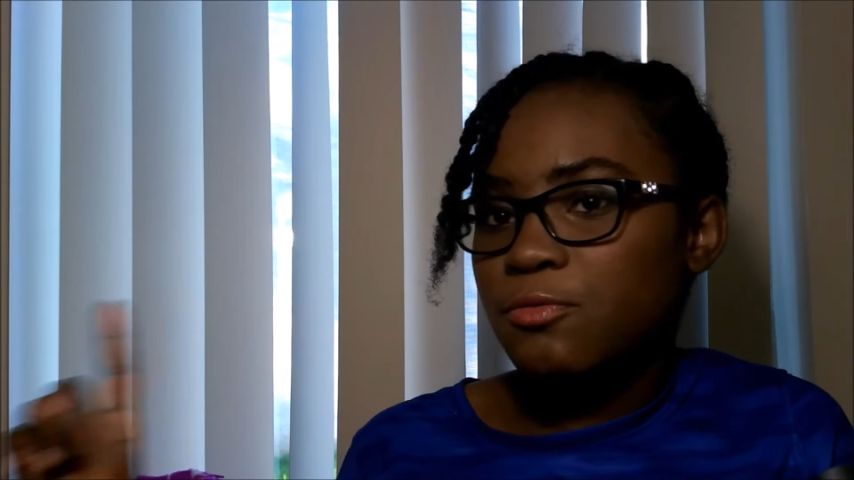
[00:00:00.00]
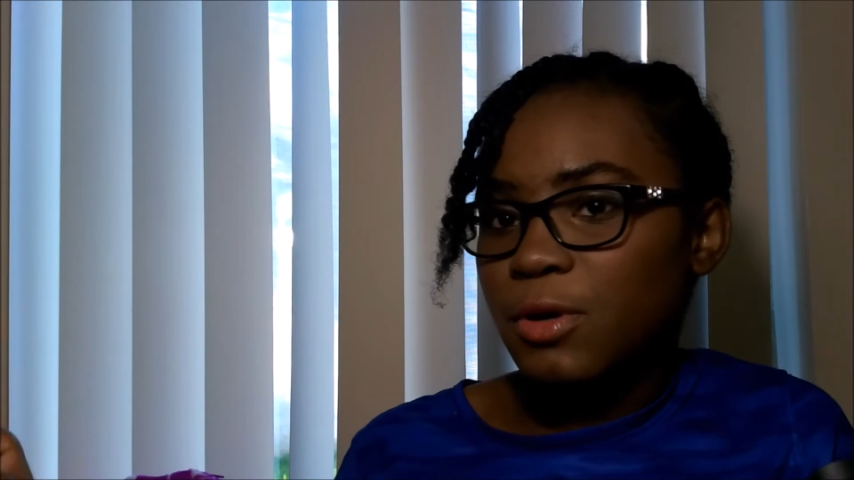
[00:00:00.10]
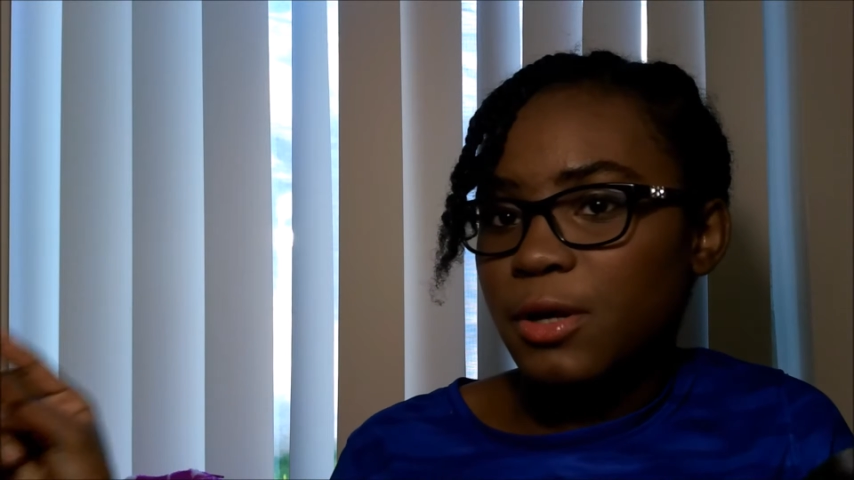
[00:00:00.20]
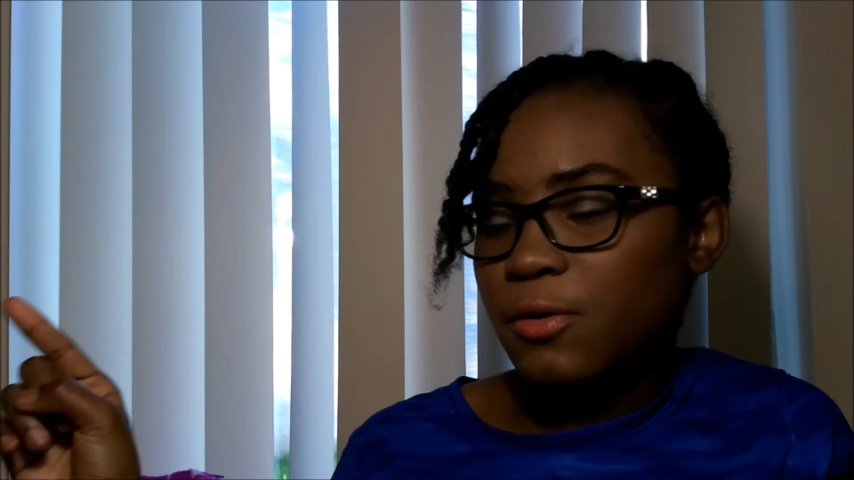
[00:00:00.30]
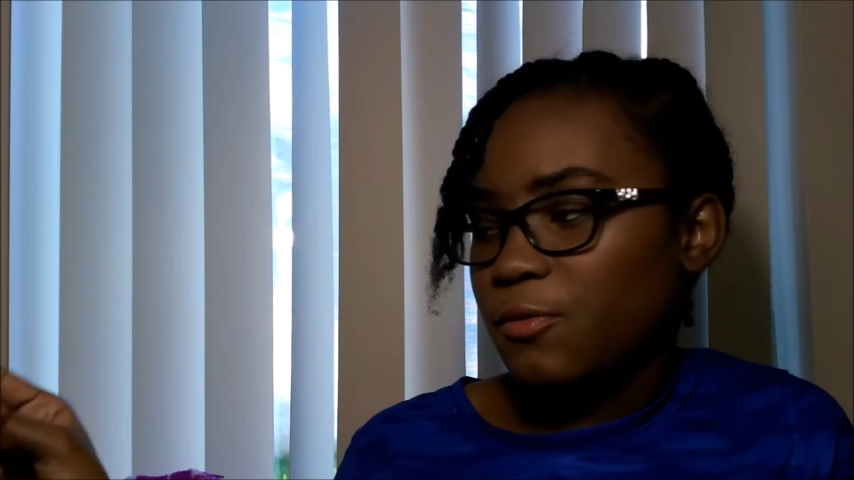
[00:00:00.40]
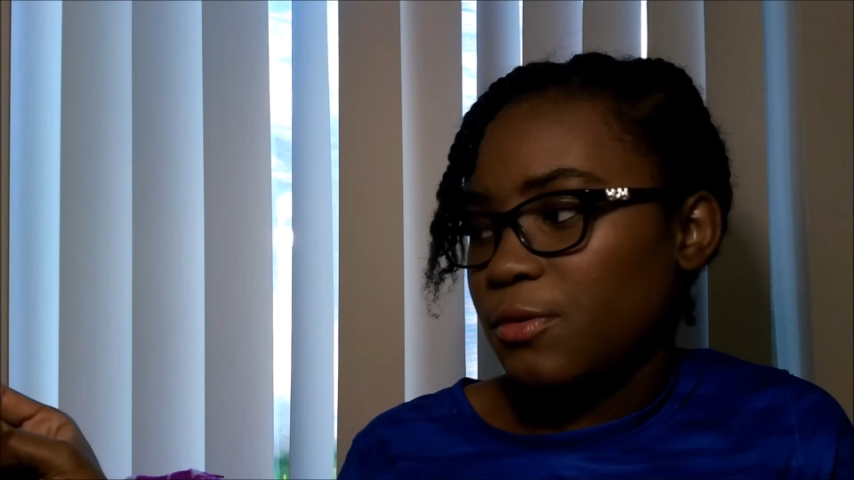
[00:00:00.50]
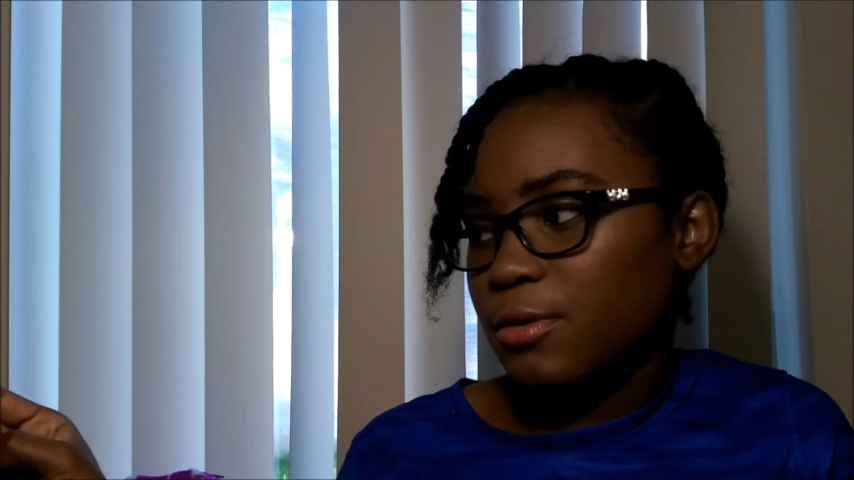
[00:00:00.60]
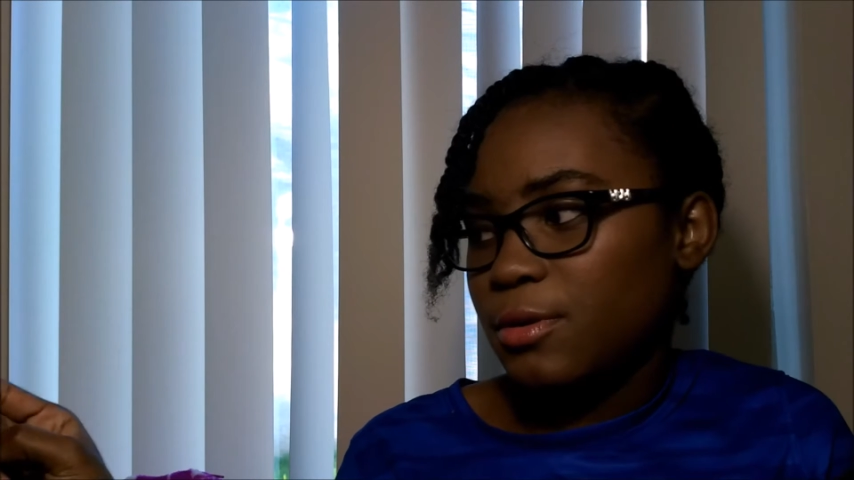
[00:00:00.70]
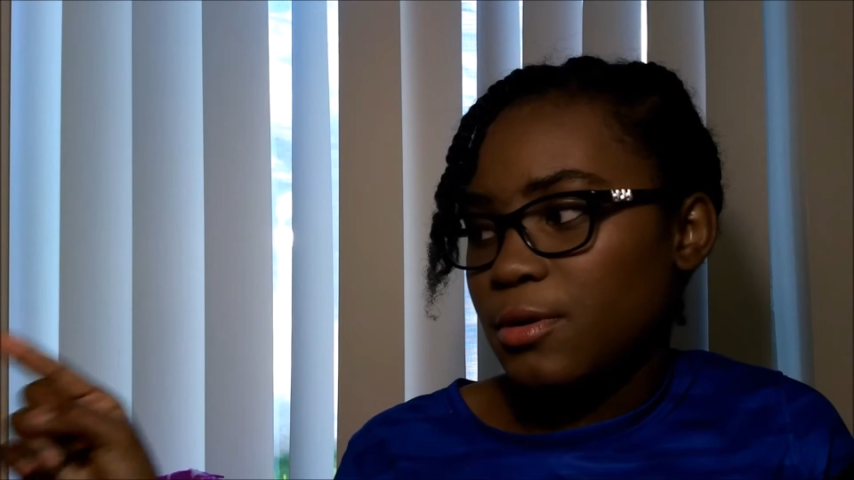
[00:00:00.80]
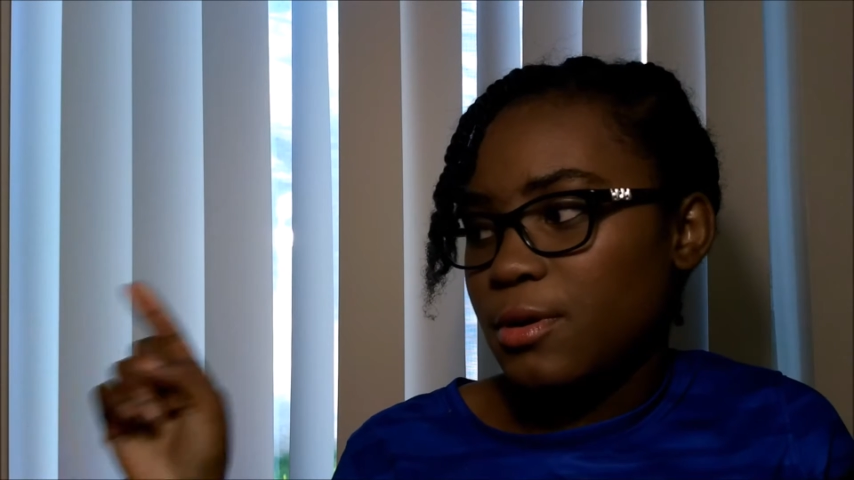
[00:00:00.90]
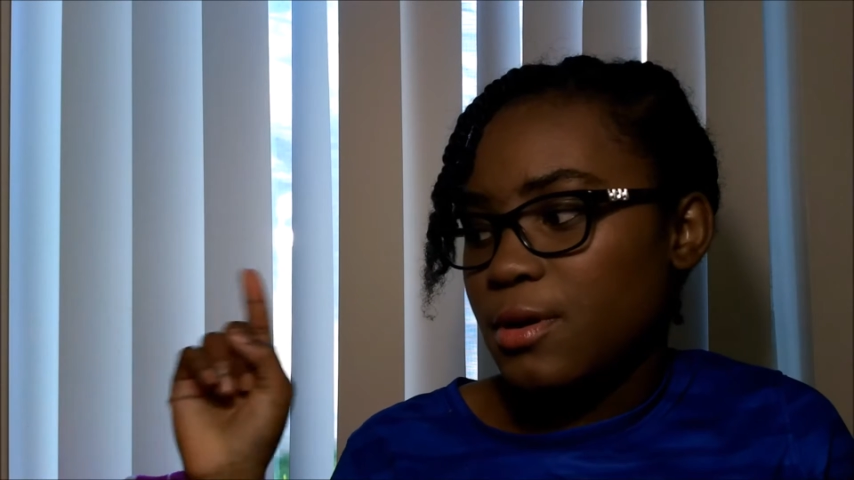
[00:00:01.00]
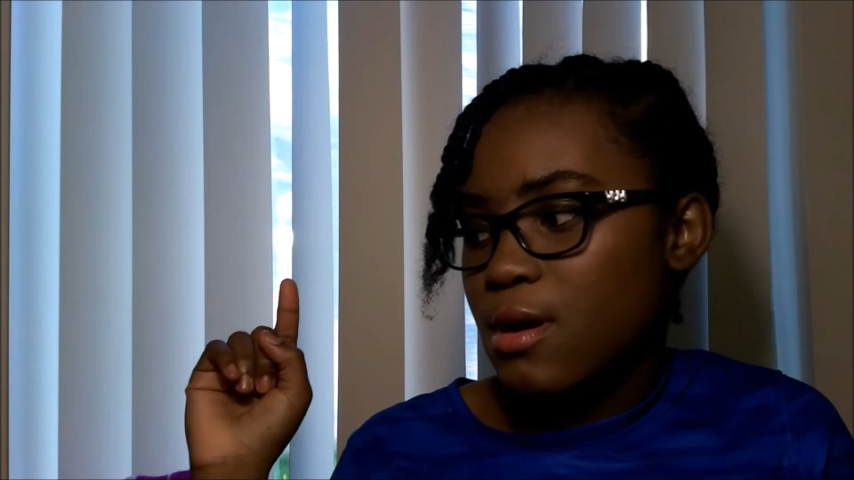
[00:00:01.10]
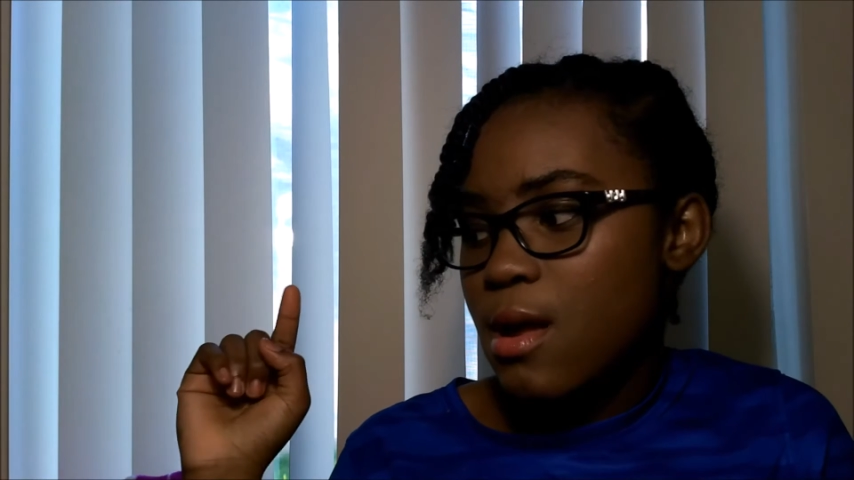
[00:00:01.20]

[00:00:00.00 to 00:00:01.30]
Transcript: right over there,